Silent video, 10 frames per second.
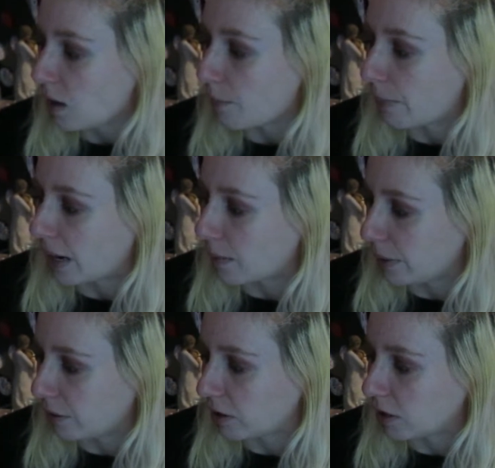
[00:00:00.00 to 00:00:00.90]
by
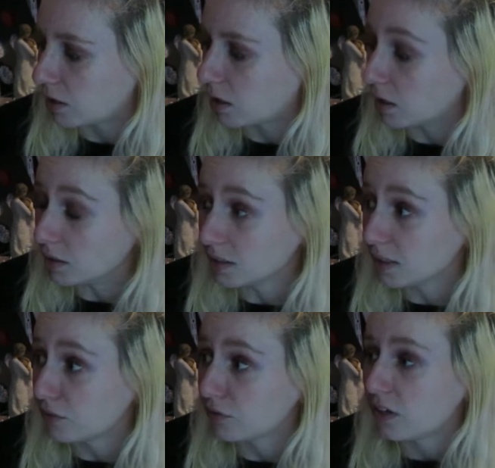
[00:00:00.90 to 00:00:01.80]
Barry
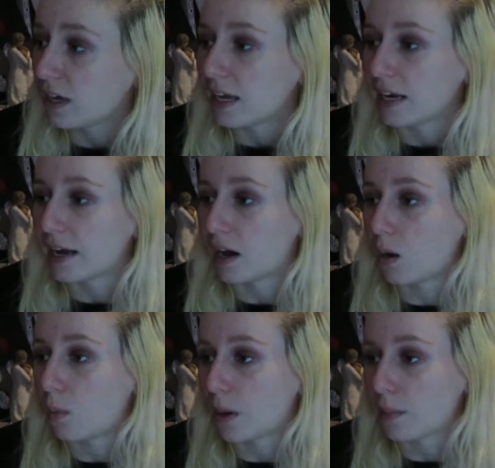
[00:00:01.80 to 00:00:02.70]
Cunliffe.
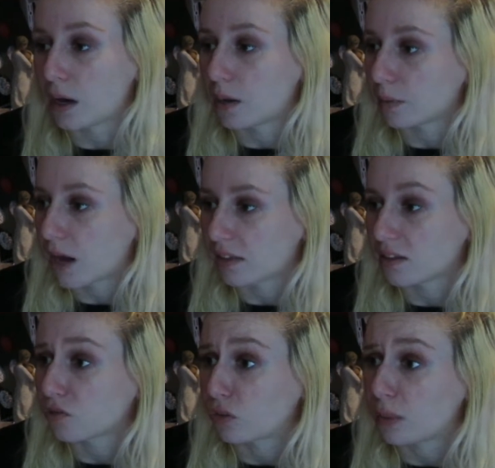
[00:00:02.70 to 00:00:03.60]
Now, my mom got
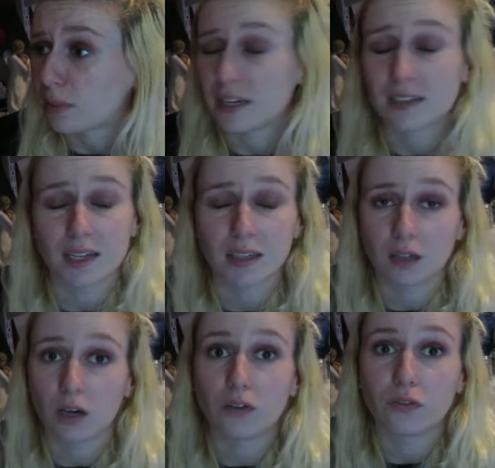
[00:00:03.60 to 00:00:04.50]
this for me because I
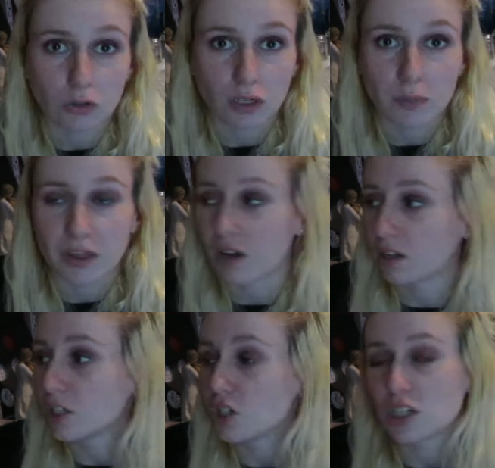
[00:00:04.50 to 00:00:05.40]
love Greek
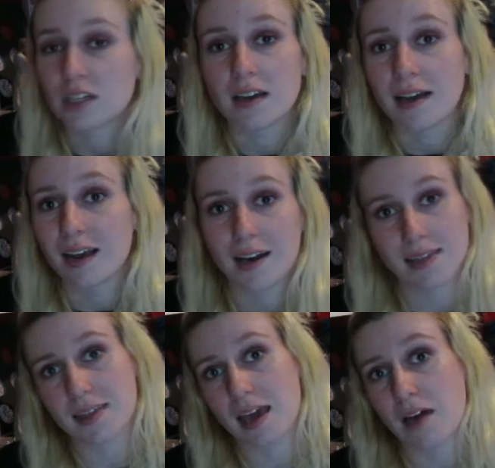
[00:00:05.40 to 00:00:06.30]
mythology and
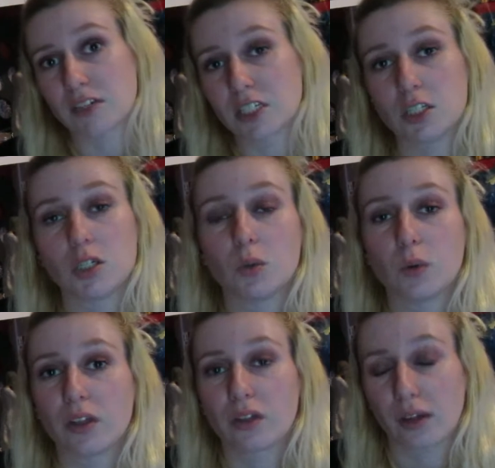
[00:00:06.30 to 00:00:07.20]
anything having to do
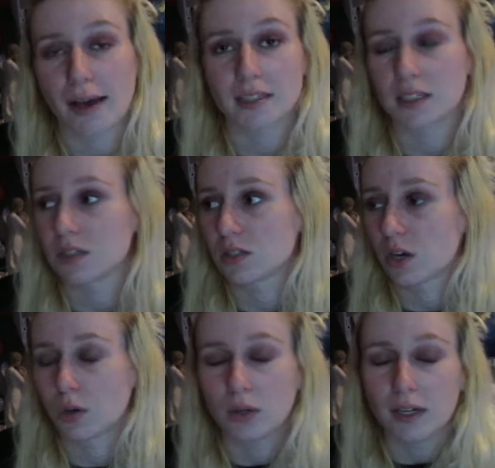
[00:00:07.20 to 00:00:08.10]
with classics,
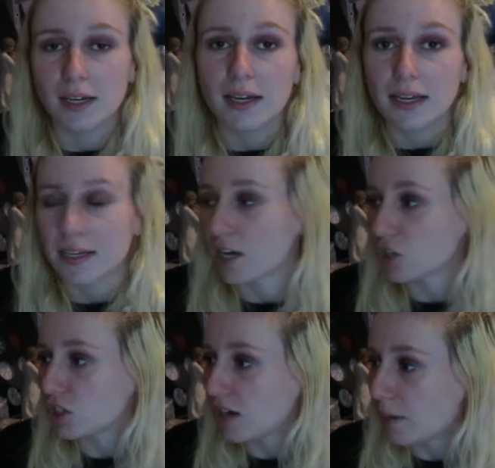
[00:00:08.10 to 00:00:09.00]
so yeah,
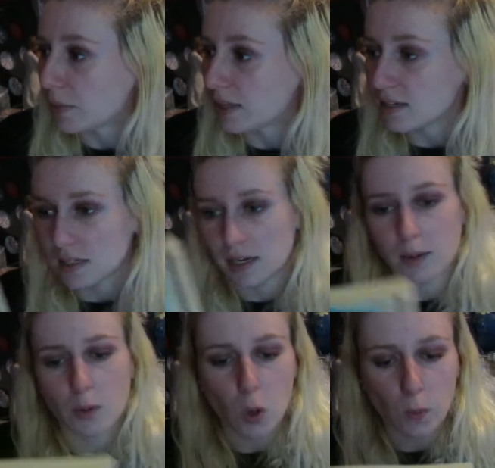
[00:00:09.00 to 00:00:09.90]
she got me this and
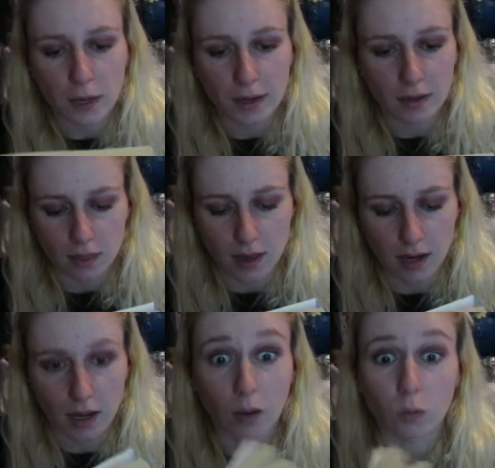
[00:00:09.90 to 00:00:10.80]
I'm hoping
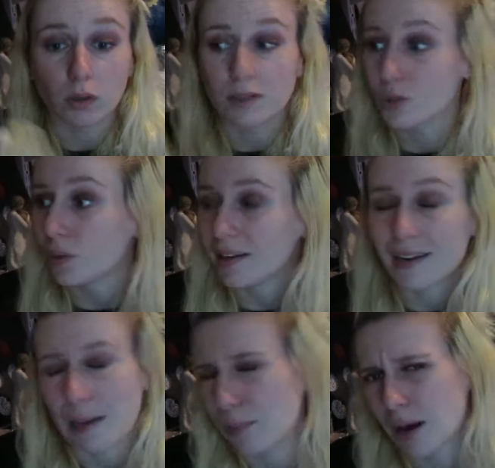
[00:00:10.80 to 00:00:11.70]
that I will enjoy it.
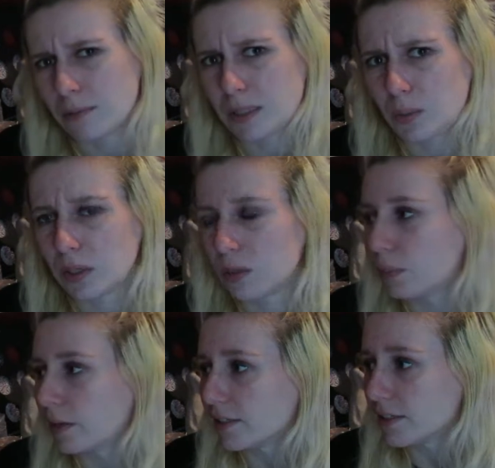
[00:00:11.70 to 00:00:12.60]
I probably will,
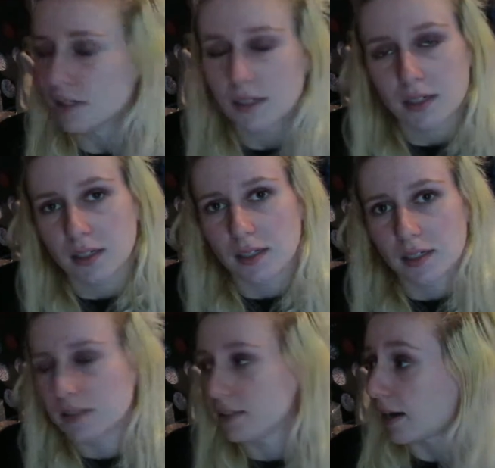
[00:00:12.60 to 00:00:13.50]
but
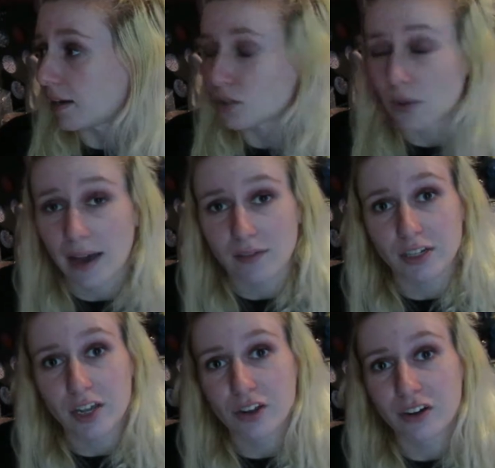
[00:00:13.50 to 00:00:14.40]
yeah, so I have
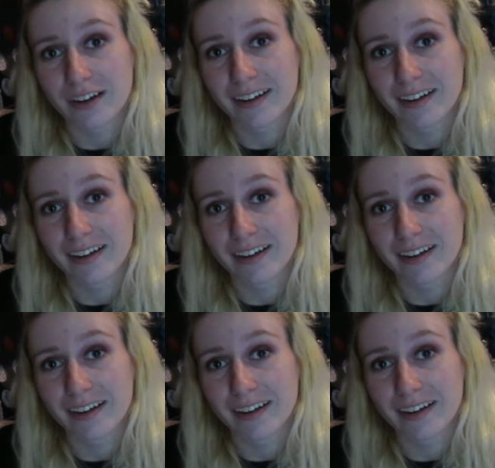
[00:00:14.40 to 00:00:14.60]
another